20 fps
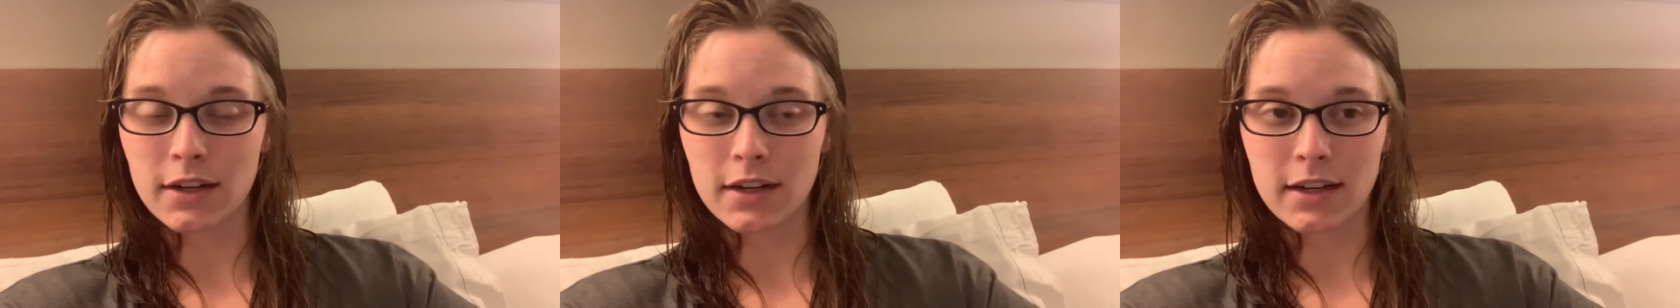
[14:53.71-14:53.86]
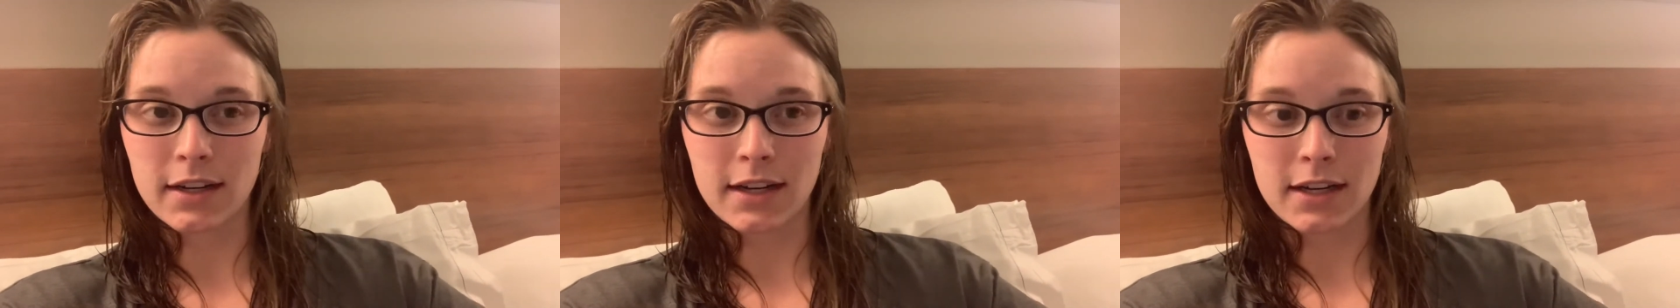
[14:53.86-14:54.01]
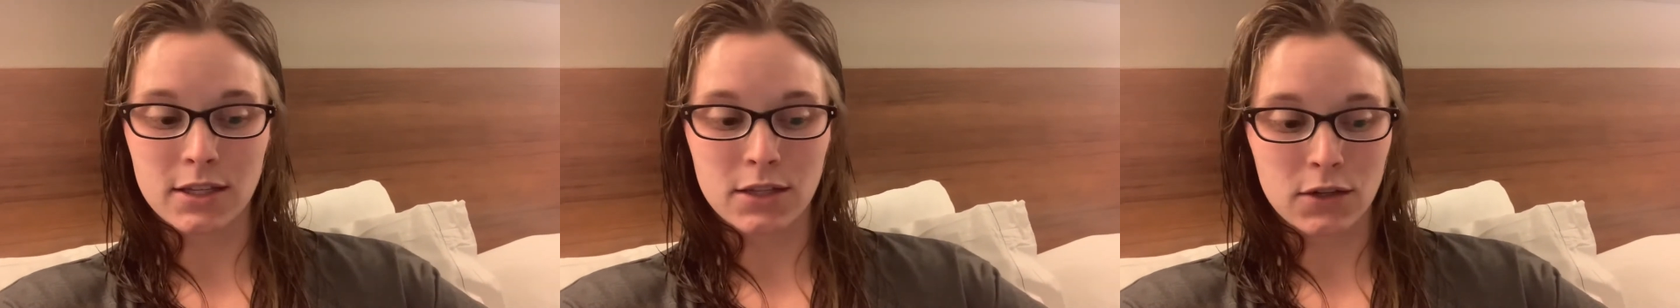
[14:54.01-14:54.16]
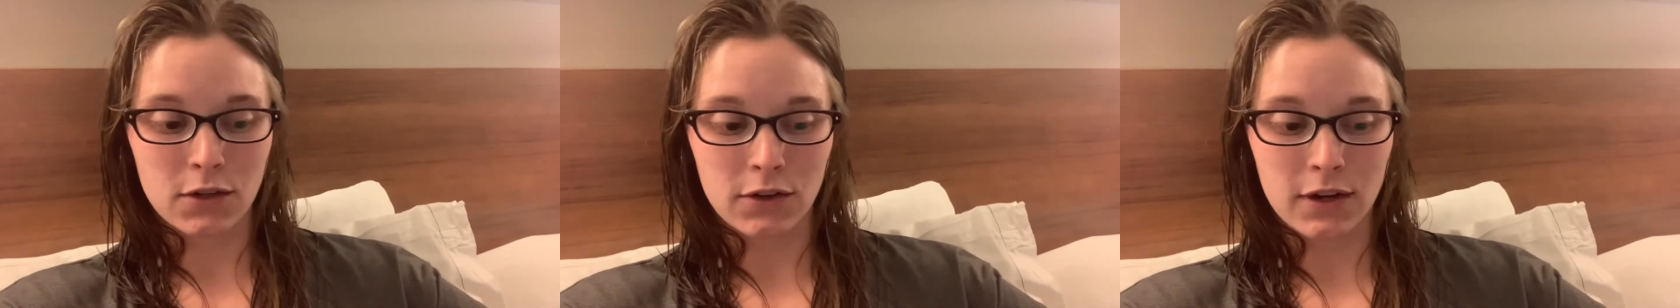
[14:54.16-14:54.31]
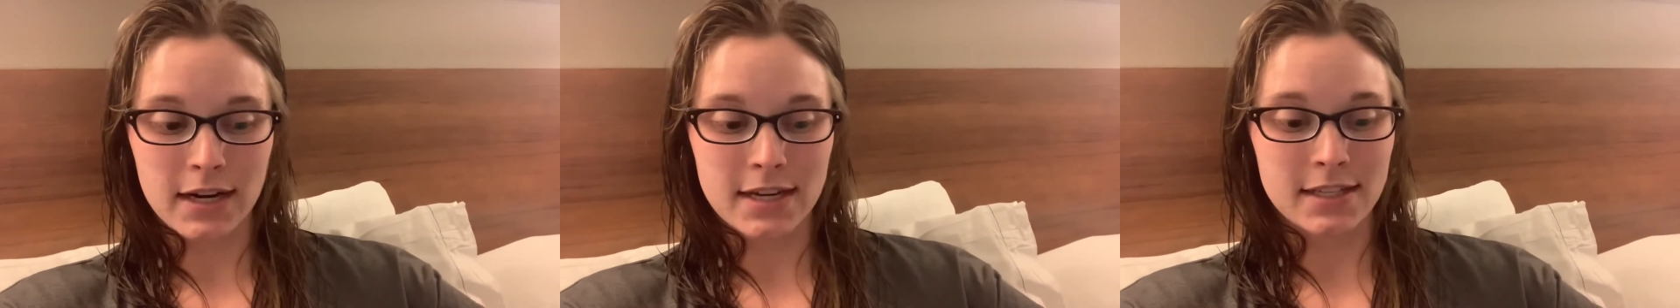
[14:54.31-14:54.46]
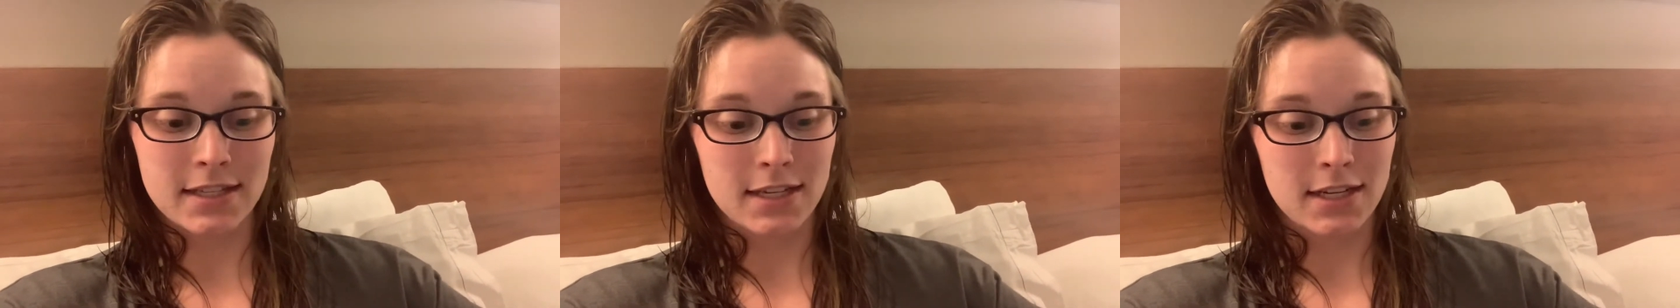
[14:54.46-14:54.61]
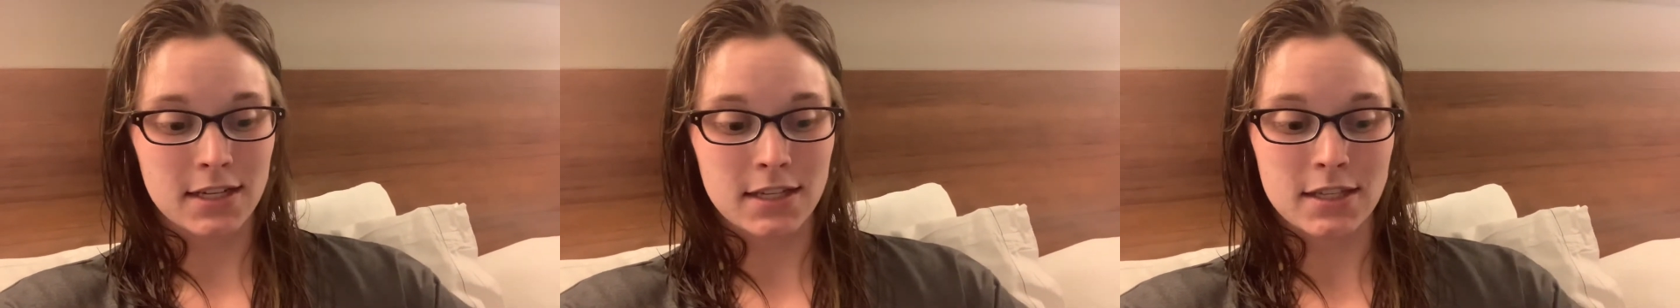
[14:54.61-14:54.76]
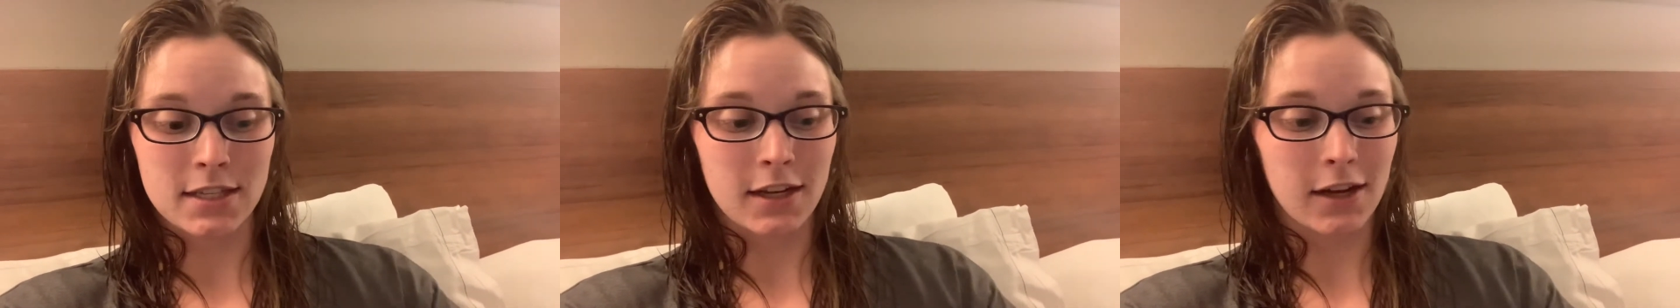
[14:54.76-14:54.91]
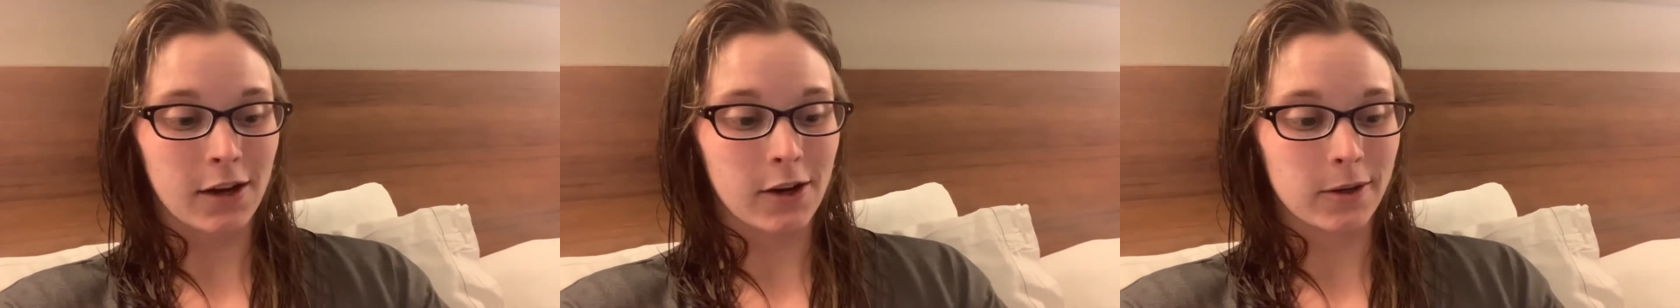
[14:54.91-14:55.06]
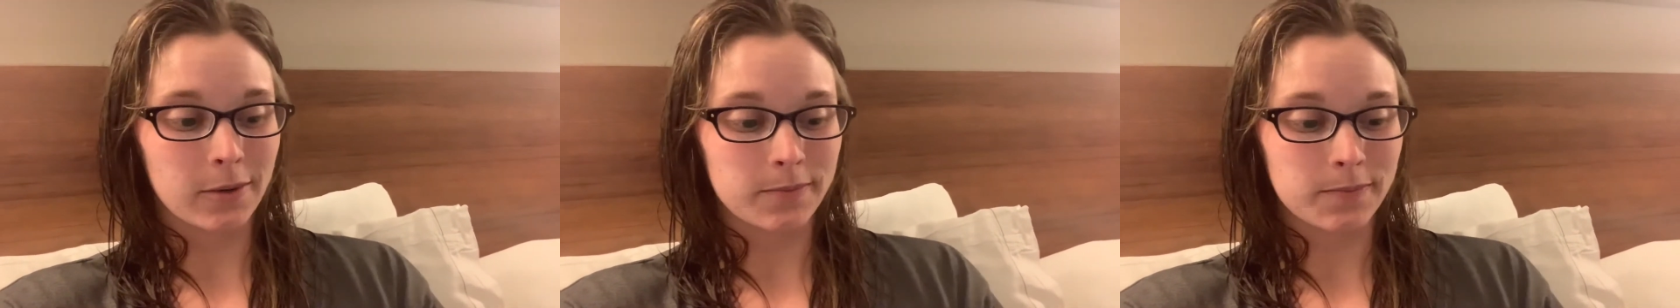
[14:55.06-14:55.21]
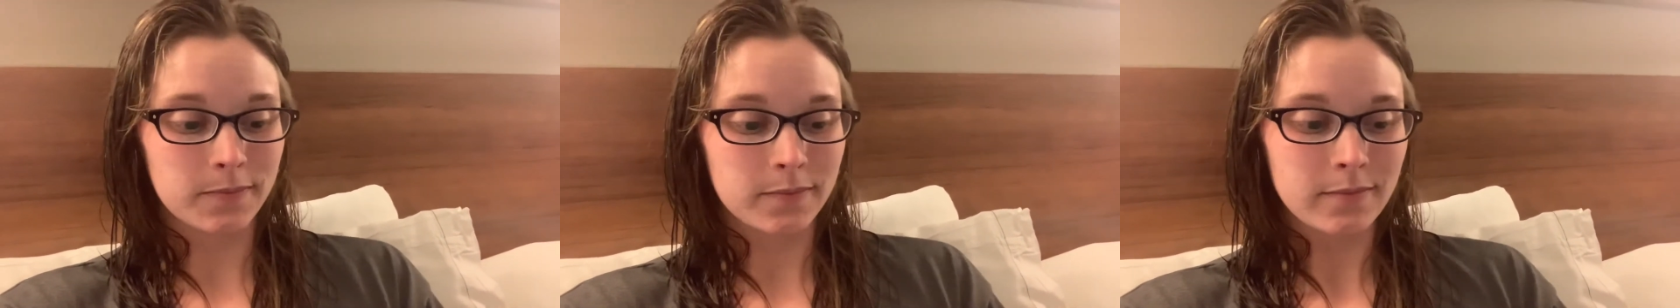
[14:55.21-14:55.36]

It's crazy. So